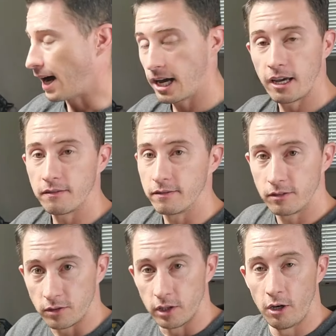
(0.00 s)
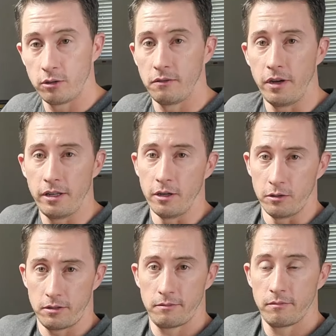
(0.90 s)
I have loads of
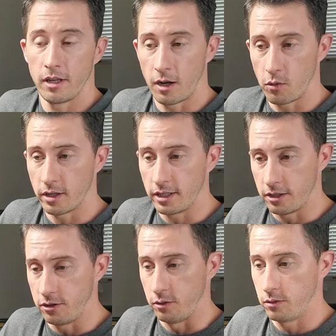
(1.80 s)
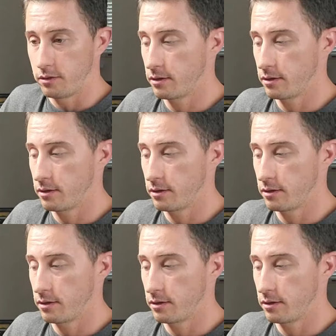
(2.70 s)
videos that I want to get to.